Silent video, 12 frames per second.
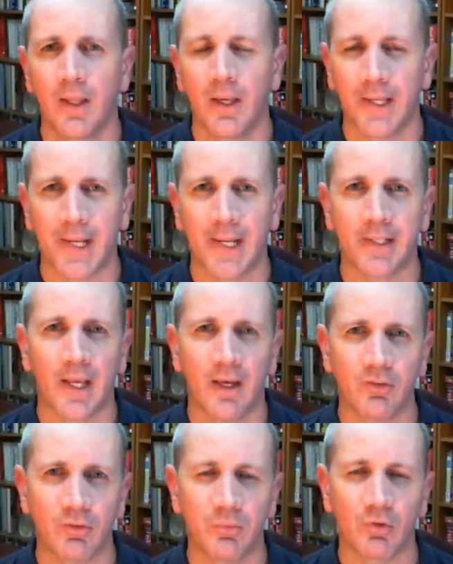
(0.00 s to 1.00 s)
Again,
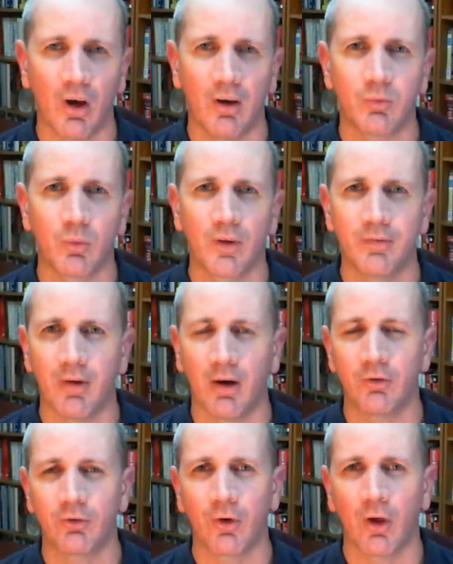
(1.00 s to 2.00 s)

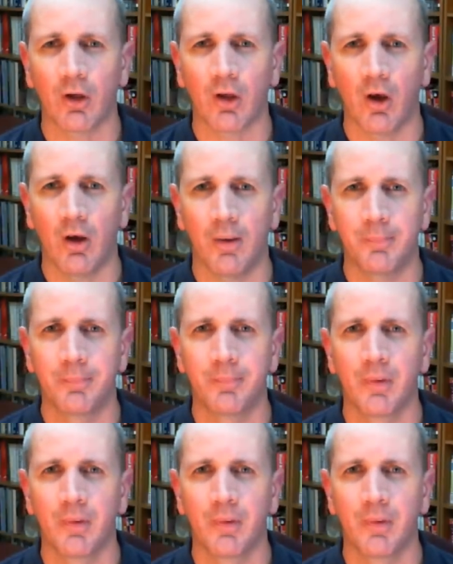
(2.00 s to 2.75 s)
customsoftwareadvisor.com.